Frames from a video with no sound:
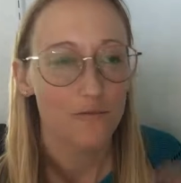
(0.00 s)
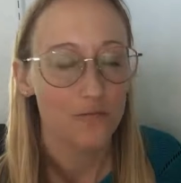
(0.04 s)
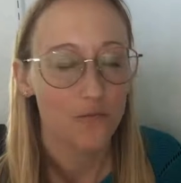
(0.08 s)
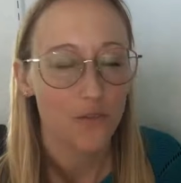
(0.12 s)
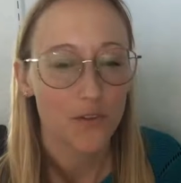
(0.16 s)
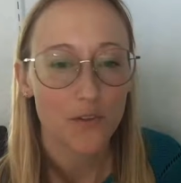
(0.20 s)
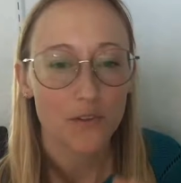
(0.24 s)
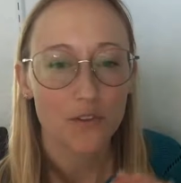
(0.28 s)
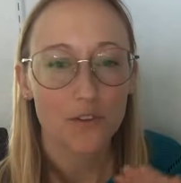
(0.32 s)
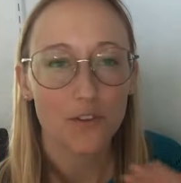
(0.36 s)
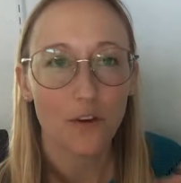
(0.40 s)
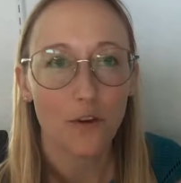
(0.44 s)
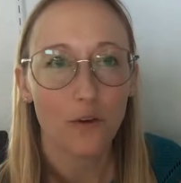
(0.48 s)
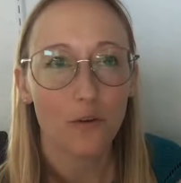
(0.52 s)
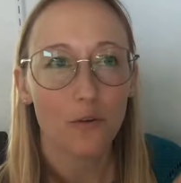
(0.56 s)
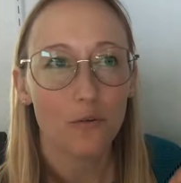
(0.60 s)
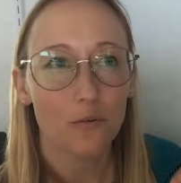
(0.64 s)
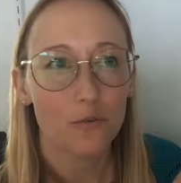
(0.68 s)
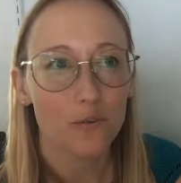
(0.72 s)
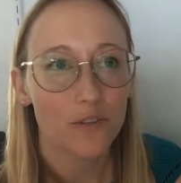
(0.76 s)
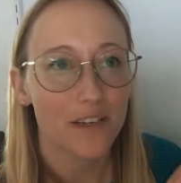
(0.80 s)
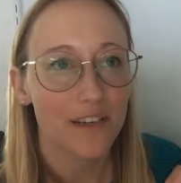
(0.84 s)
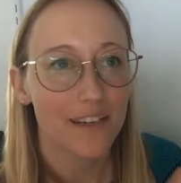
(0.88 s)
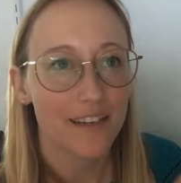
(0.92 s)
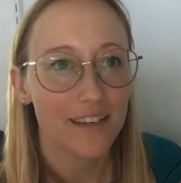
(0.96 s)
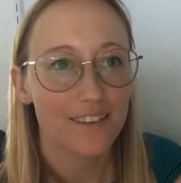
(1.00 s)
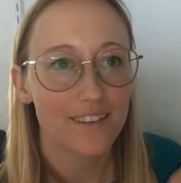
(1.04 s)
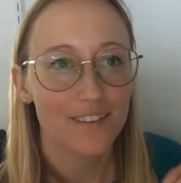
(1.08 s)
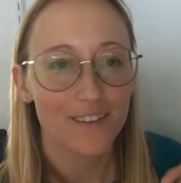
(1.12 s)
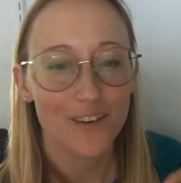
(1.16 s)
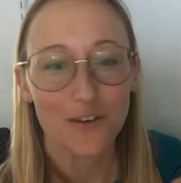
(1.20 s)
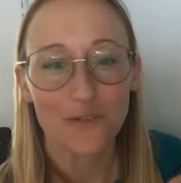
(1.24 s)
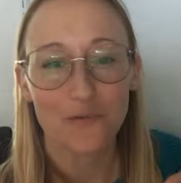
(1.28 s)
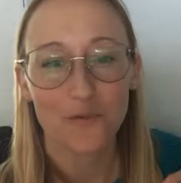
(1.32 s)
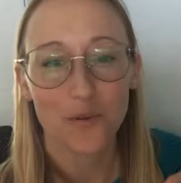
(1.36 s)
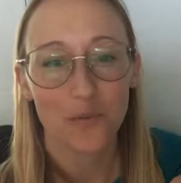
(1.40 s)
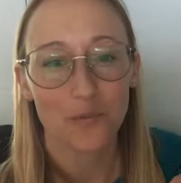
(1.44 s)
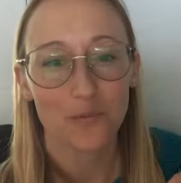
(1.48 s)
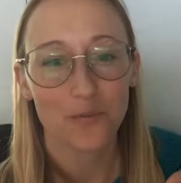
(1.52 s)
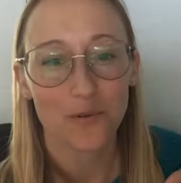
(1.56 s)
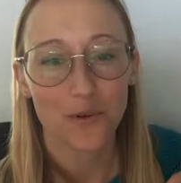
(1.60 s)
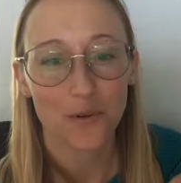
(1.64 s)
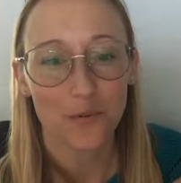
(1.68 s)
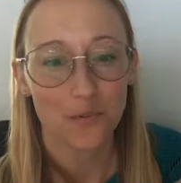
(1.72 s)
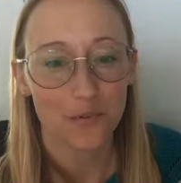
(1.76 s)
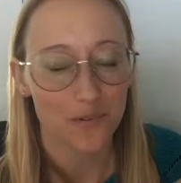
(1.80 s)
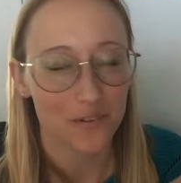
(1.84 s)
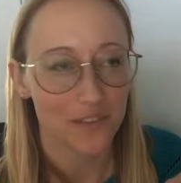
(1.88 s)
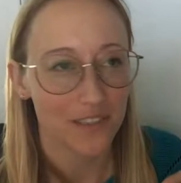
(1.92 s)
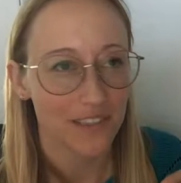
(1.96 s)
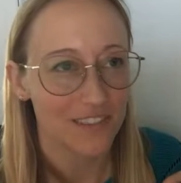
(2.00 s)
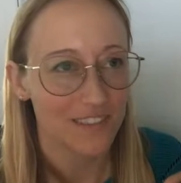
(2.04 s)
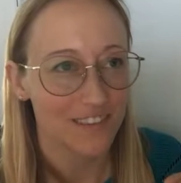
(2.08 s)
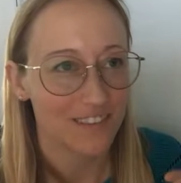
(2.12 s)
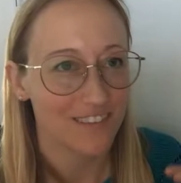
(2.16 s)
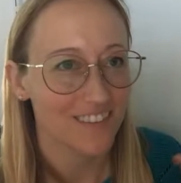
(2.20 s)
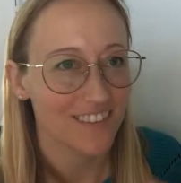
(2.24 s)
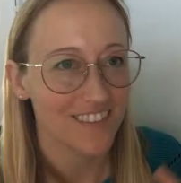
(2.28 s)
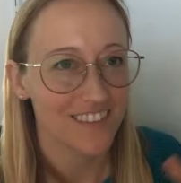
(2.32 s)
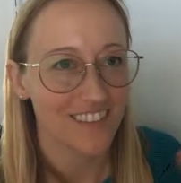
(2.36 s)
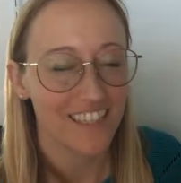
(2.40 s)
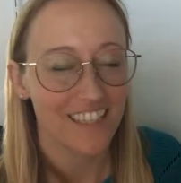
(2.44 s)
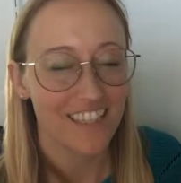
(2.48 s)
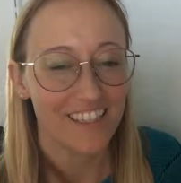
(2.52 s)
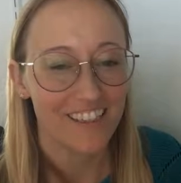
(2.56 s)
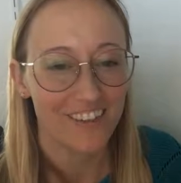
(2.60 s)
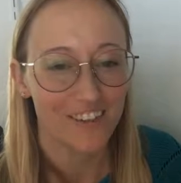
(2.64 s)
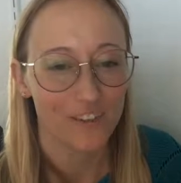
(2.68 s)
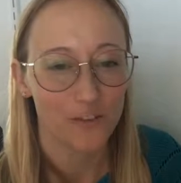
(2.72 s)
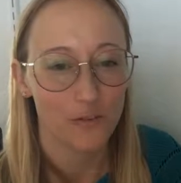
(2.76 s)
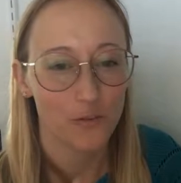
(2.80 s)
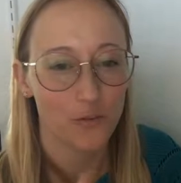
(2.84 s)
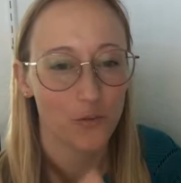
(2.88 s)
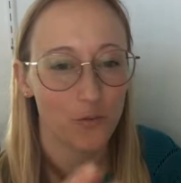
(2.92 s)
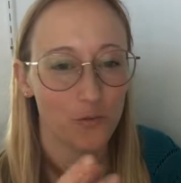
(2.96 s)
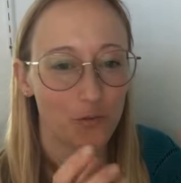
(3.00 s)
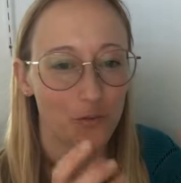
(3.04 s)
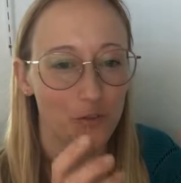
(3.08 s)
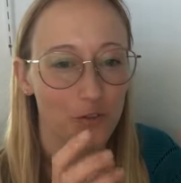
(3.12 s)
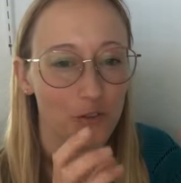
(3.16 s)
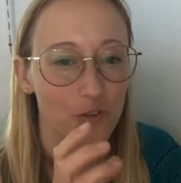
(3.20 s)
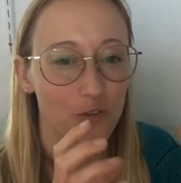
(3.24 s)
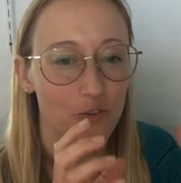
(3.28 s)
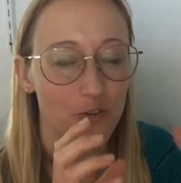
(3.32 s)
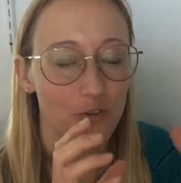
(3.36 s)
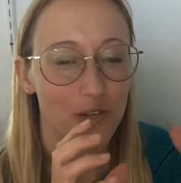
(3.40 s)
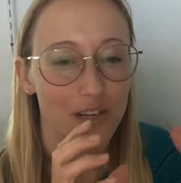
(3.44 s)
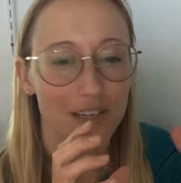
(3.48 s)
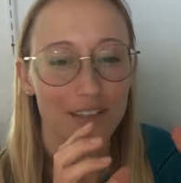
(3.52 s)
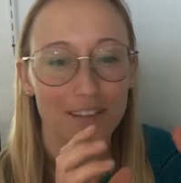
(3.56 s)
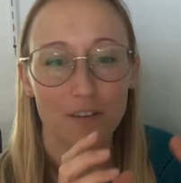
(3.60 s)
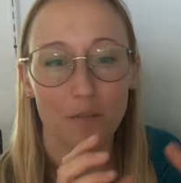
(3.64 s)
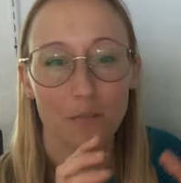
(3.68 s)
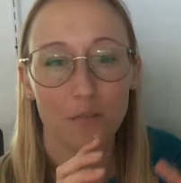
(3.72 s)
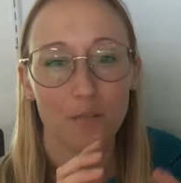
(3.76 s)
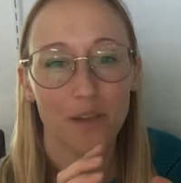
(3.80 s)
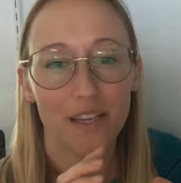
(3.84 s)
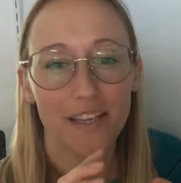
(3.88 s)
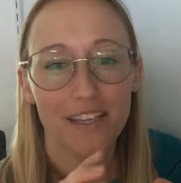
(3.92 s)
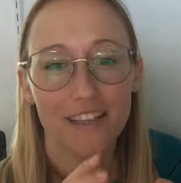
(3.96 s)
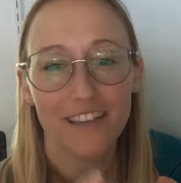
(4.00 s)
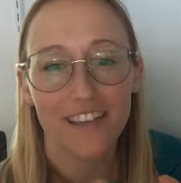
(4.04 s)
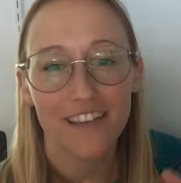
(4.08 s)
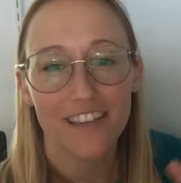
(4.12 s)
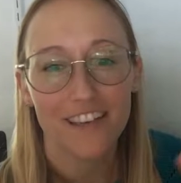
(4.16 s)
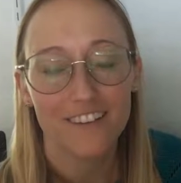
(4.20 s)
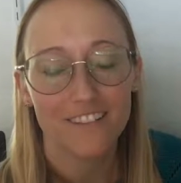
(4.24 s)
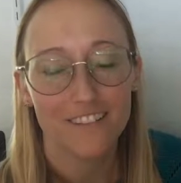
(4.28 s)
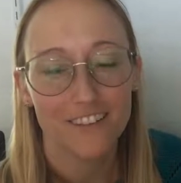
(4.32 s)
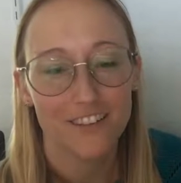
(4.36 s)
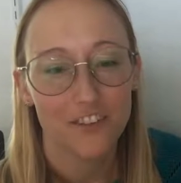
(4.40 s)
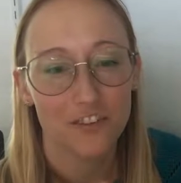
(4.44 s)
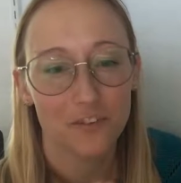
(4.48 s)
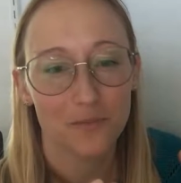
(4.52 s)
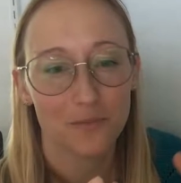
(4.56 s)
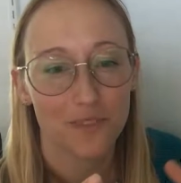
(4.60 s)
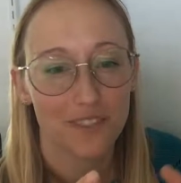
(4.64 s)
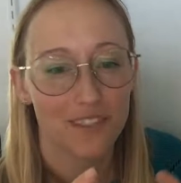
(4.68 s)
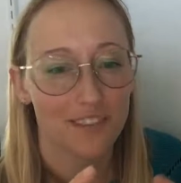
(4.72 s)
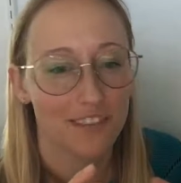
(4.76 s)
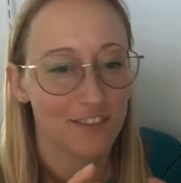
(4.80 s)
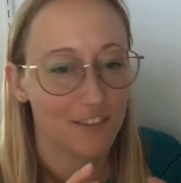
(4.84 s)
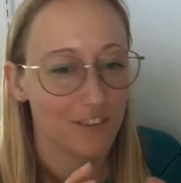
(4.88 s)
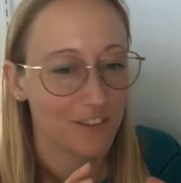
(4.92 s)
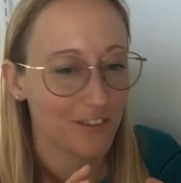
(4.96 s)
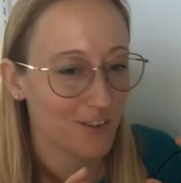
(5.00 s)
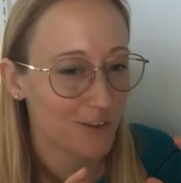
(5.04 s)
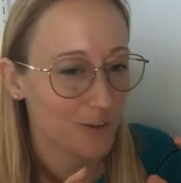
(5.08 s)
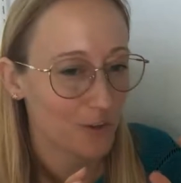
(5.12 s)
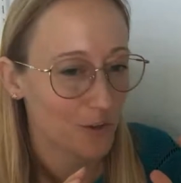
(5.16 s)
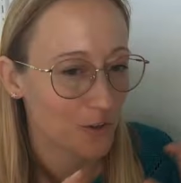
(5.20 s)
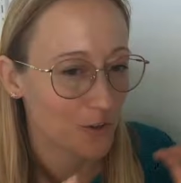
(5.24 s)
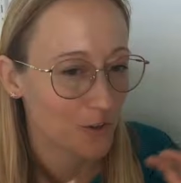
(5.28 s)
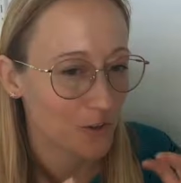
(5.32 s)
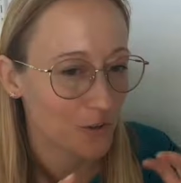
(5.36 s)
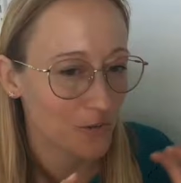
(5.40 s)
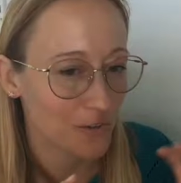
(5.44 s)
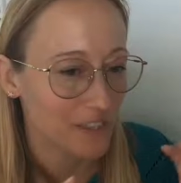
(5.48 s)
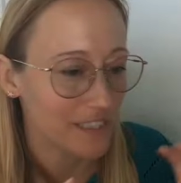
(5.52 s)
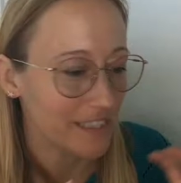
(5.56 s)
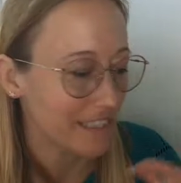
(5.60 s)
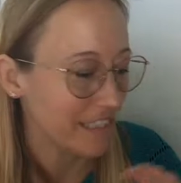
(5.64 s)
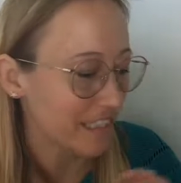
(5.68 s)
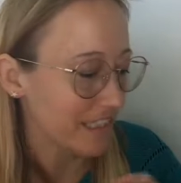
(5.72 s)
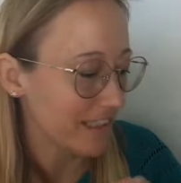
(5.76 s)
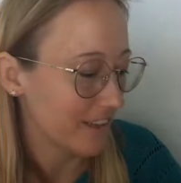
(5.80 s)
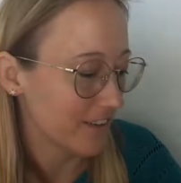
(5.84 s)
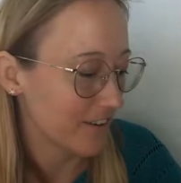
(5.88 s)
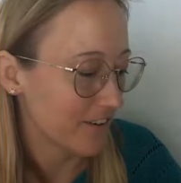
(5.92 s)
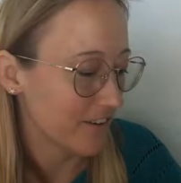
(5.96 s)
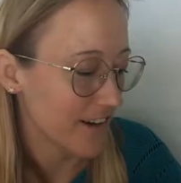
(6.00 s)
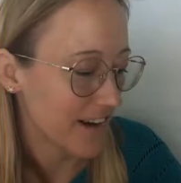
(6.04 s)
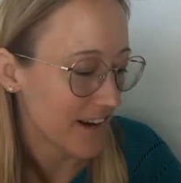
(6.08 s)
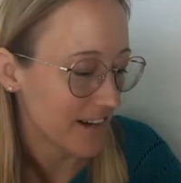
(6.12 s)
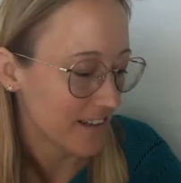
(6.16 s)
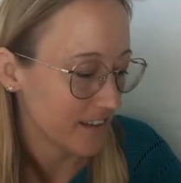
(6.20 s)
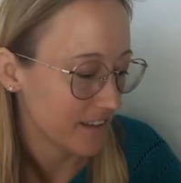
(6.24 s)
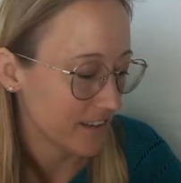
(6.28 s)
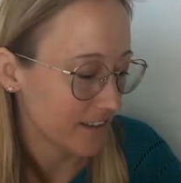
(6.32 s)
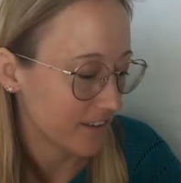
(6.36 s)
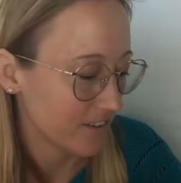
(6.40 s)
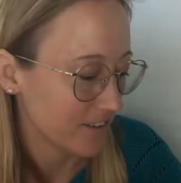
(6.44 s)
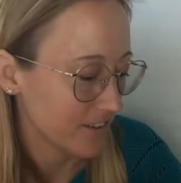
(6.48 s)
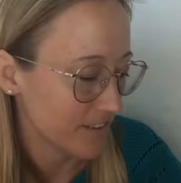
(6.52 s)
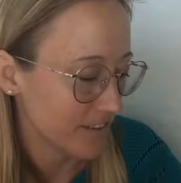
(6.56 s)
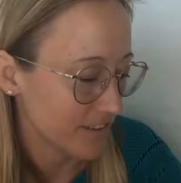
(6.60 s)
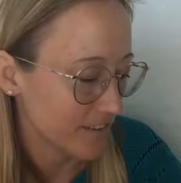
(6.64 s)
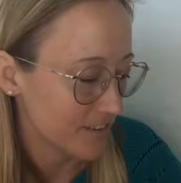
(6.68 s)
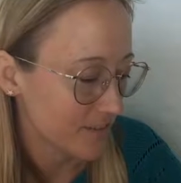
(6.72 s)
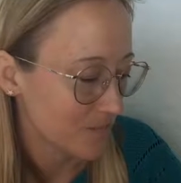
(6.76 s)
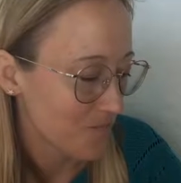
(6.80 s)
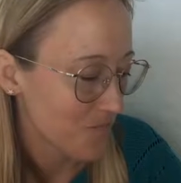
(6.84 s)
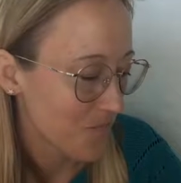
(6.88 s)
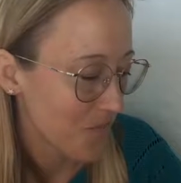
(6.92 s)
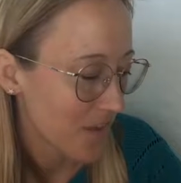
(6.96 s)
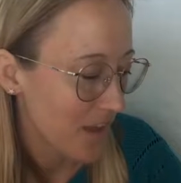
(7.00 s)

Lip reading: so caked on with propolis. It was like you tried to bend it, it would just make this creaking, cracking noise.